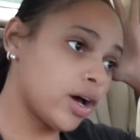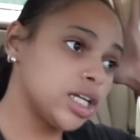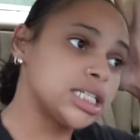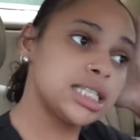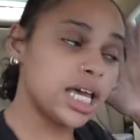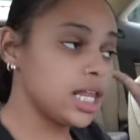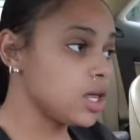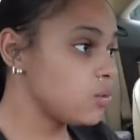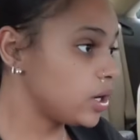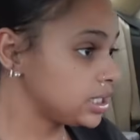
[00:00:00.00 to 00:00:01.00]
on the
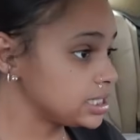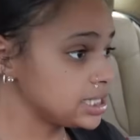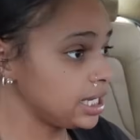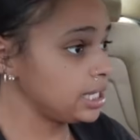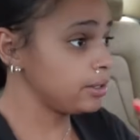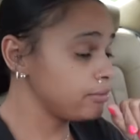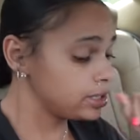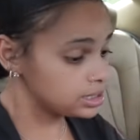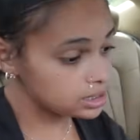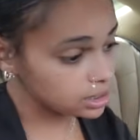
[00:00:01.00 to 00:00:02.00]
scale of 1 to 10,
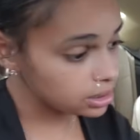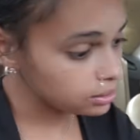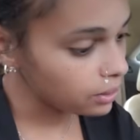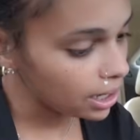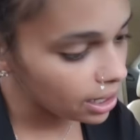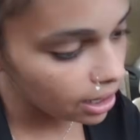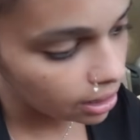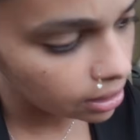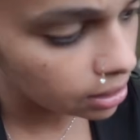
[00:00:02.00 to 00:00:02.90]
Ricci. About it.